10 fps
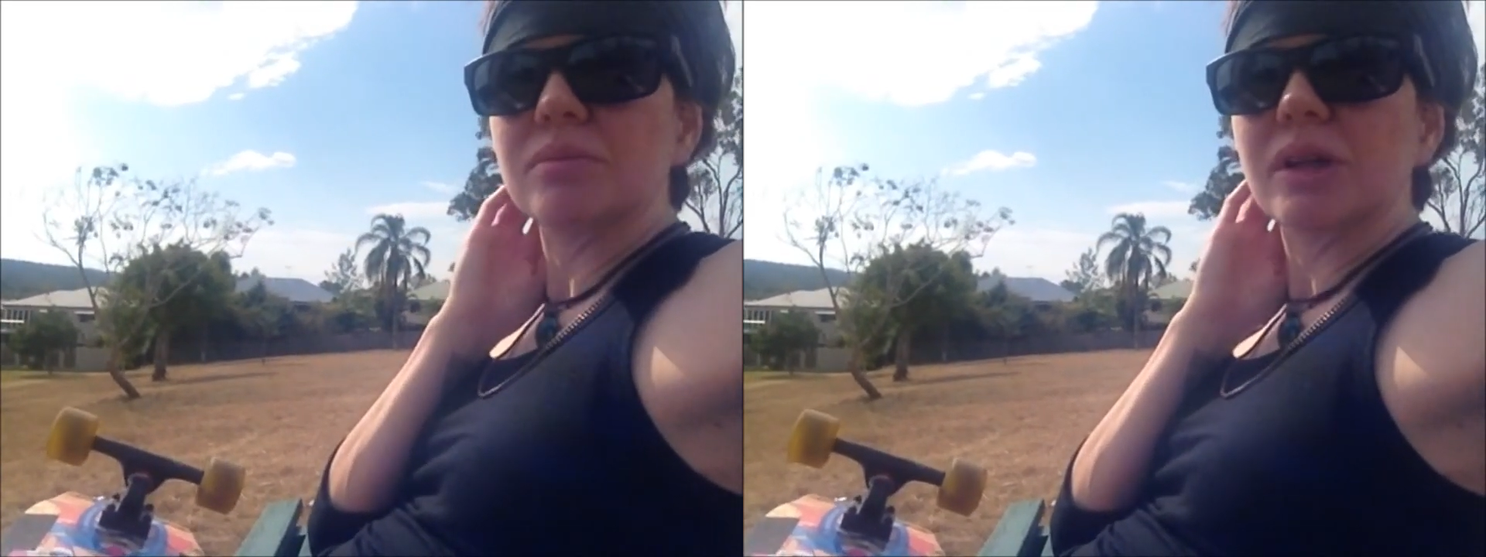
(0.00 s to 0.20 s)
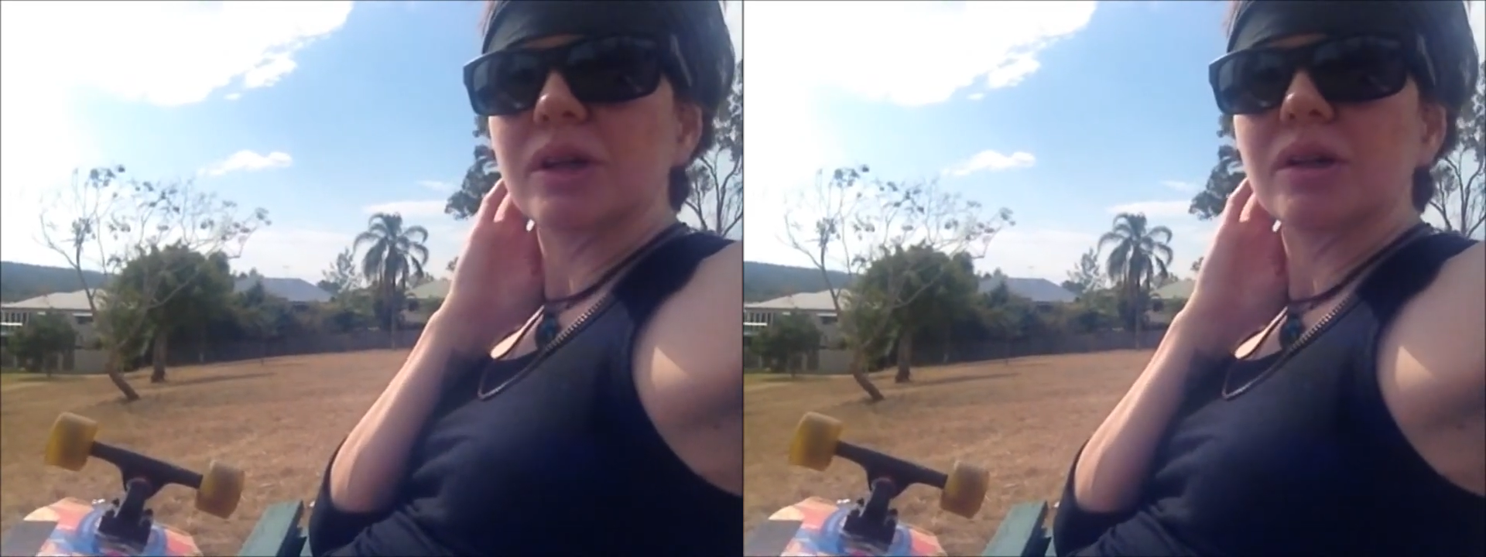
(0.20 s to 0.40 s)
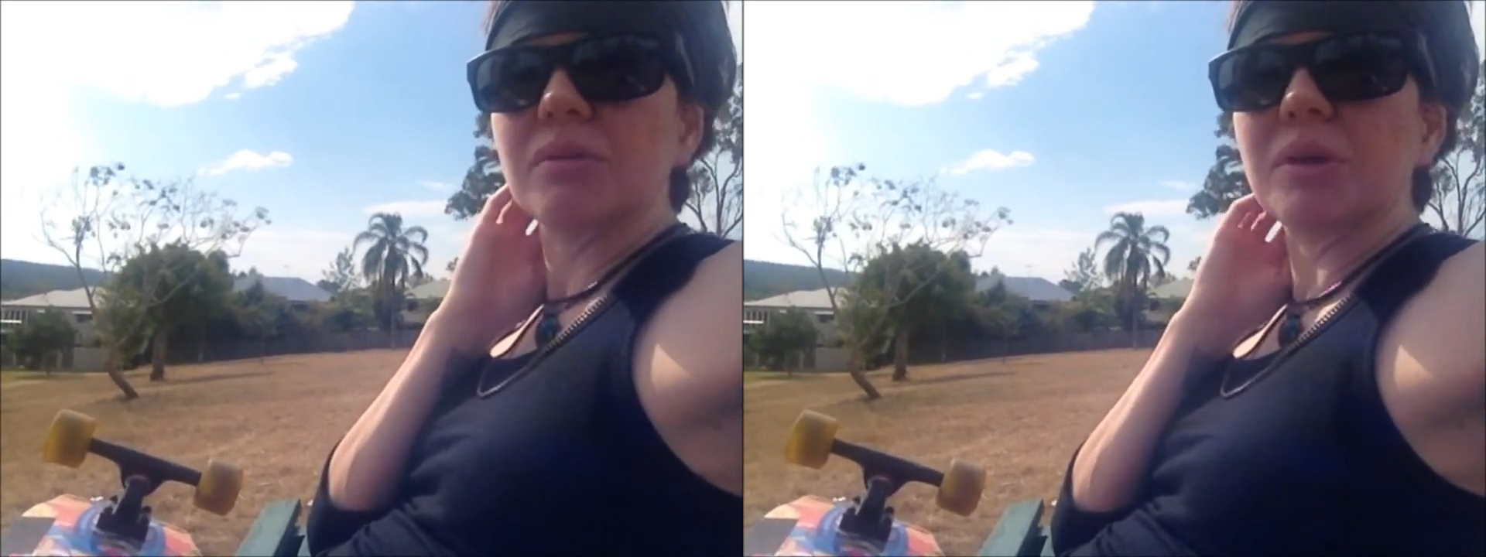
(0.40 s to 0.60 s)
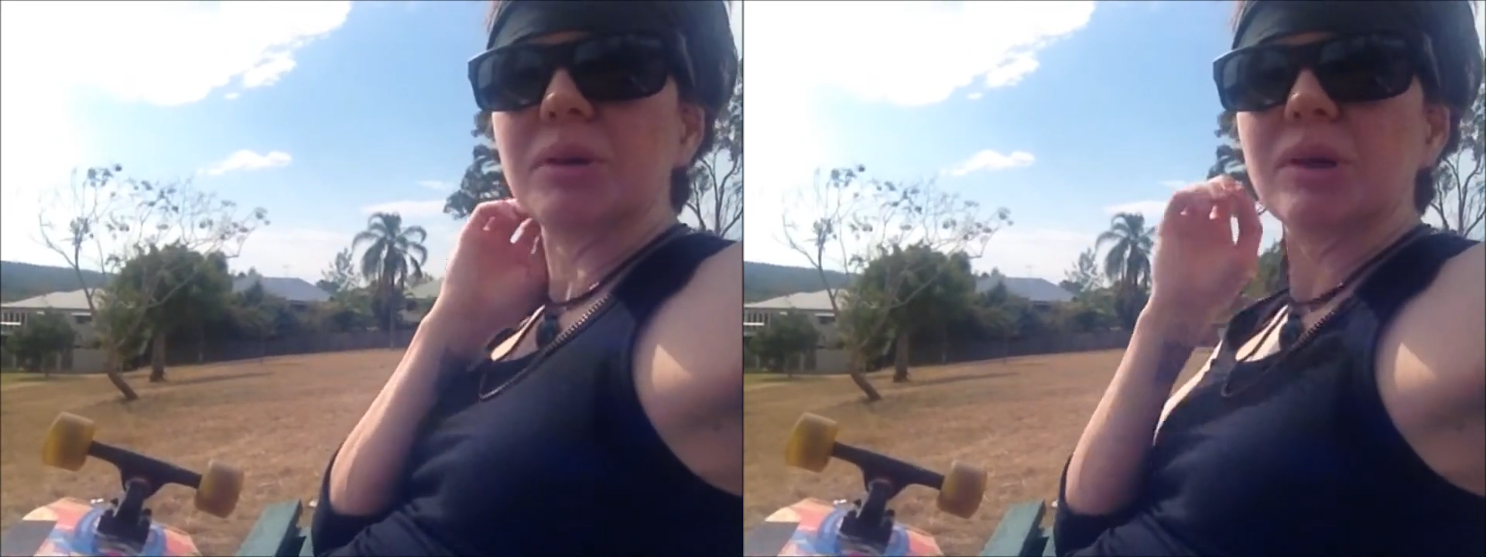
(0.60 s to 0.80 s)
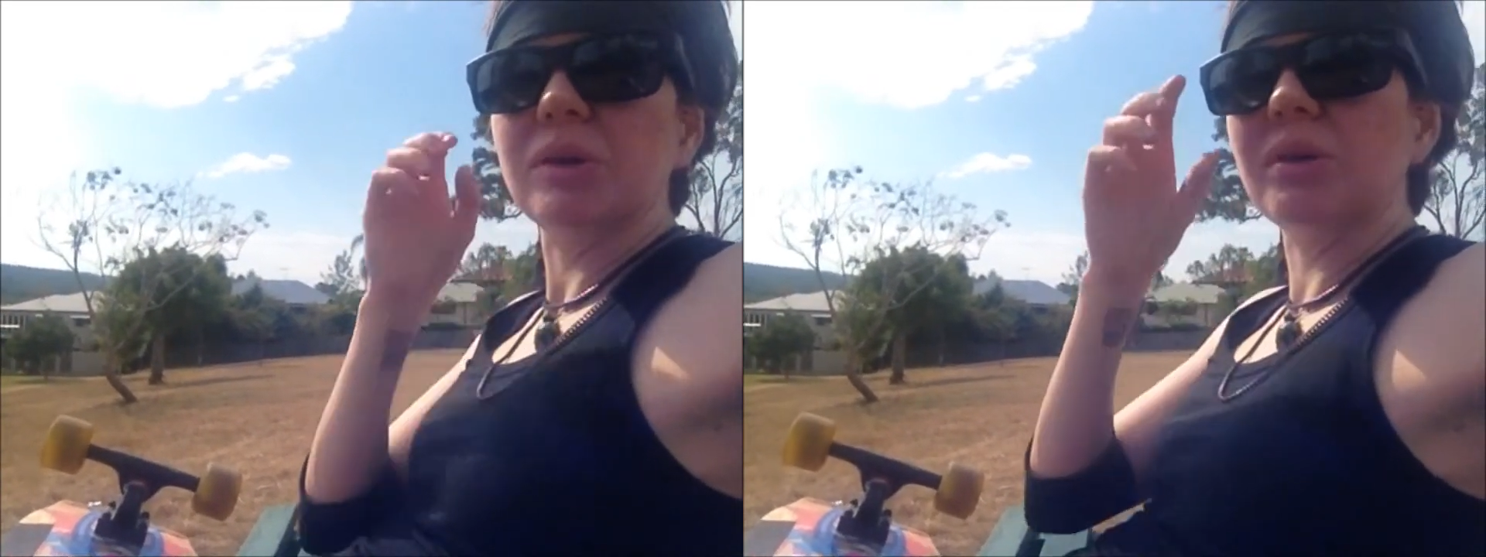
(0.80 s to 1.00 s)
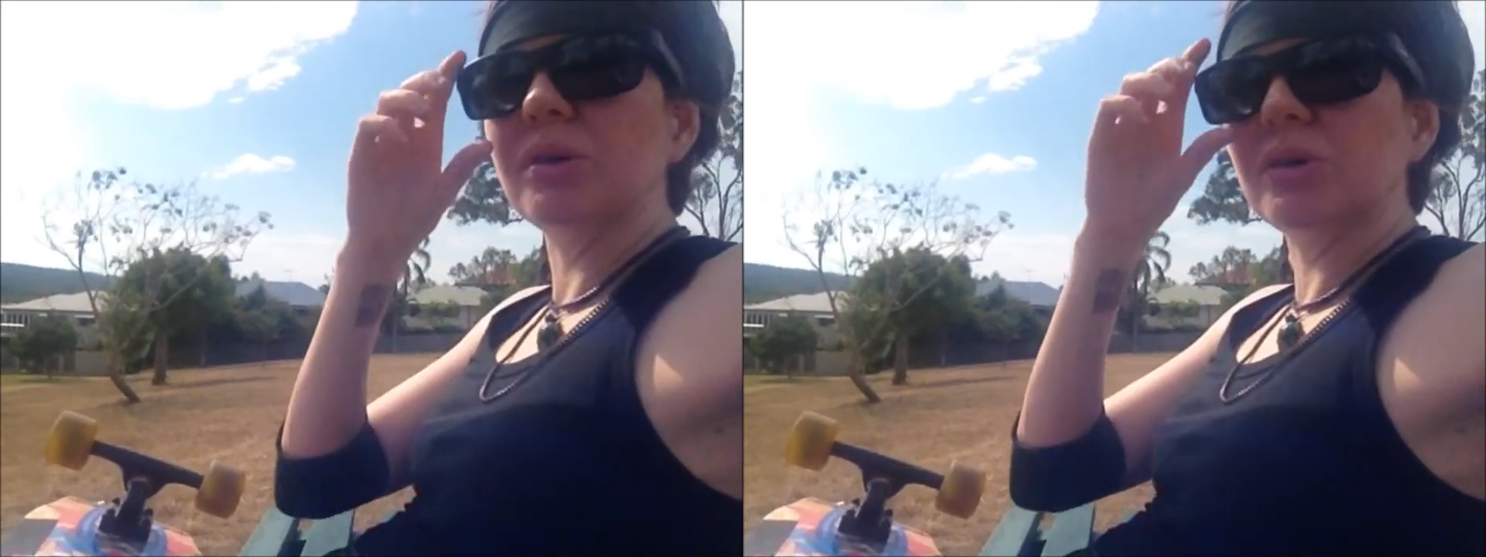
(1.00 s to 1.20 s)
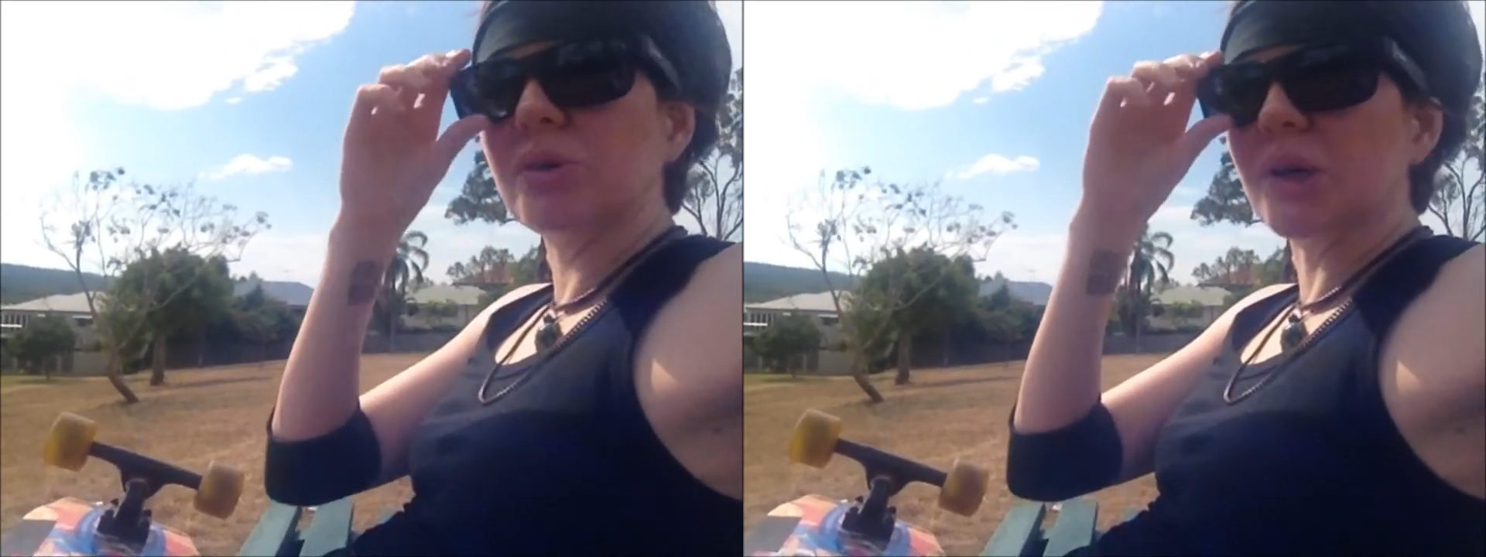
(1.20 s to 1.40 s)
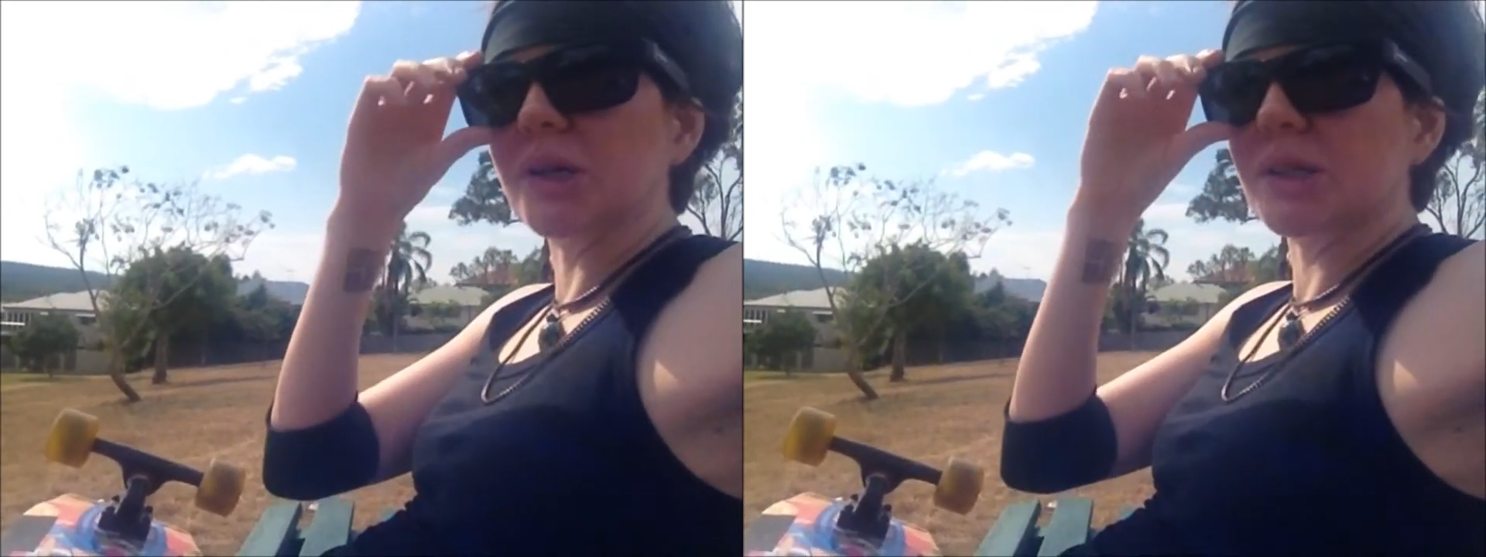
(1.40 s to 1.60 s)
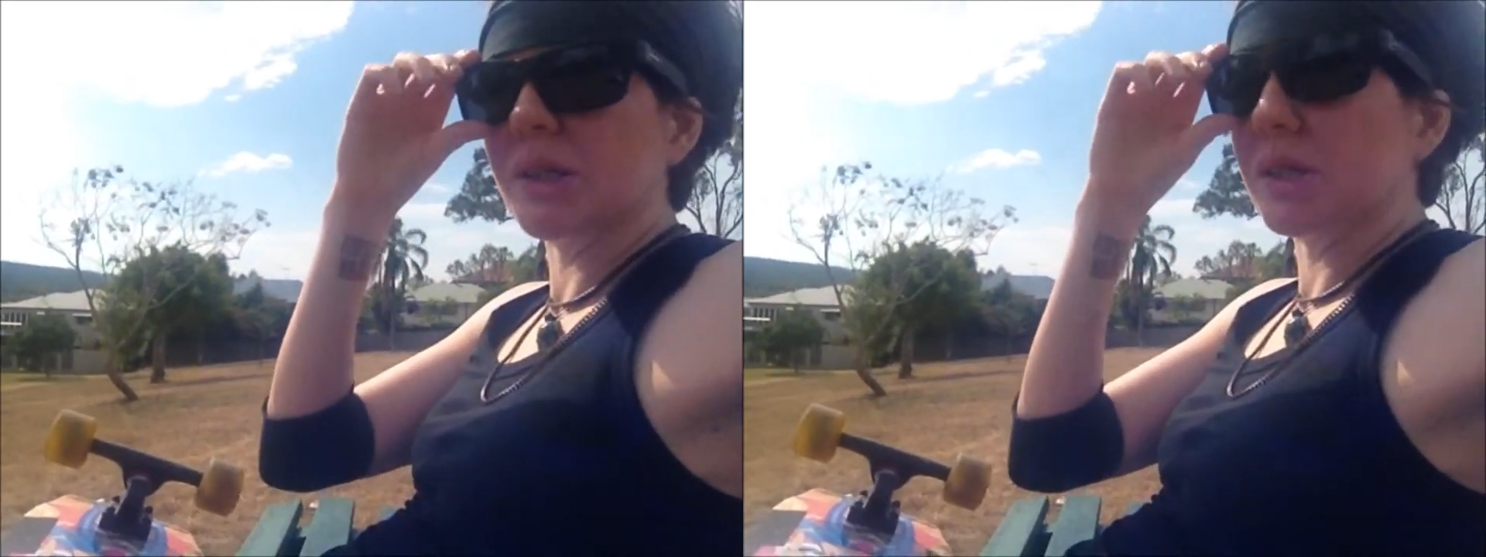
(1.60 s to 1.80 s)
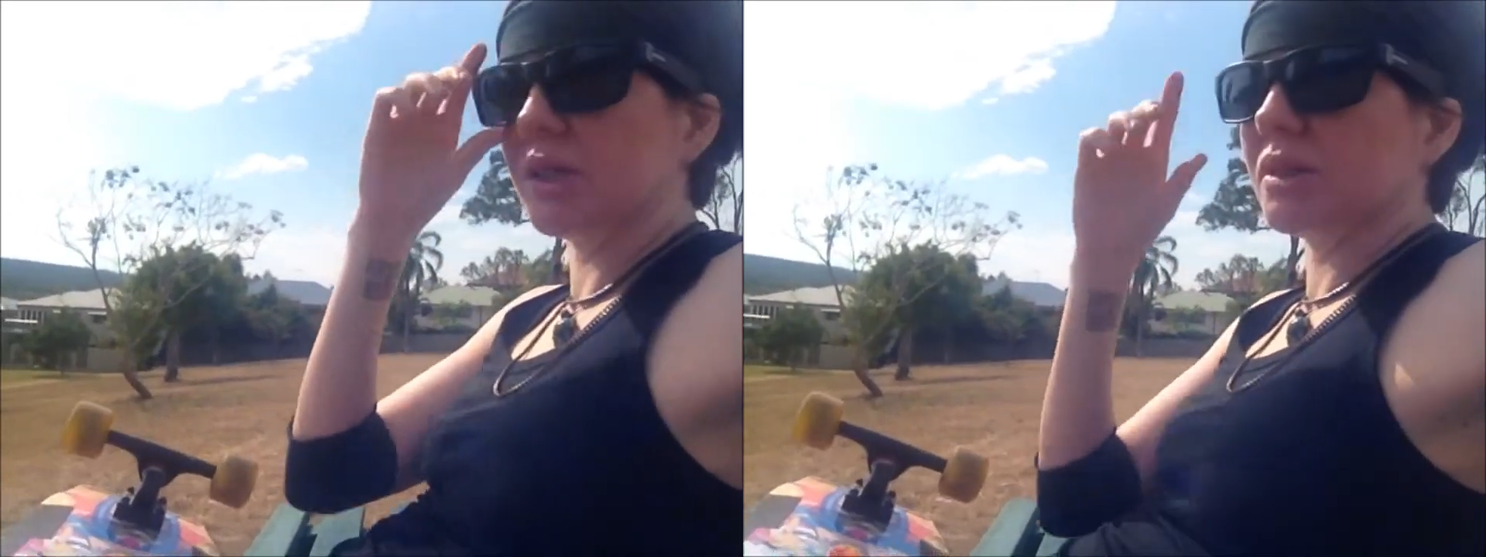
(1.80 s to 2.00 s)
like maybe twice
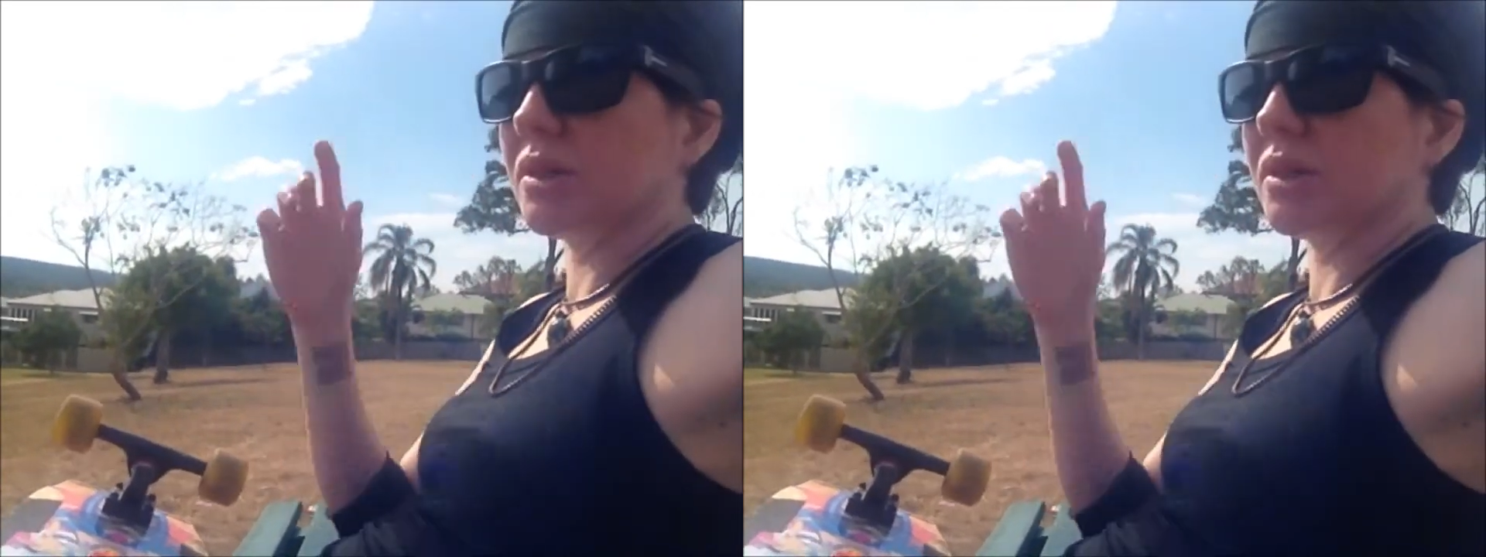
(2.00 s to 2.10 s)
a year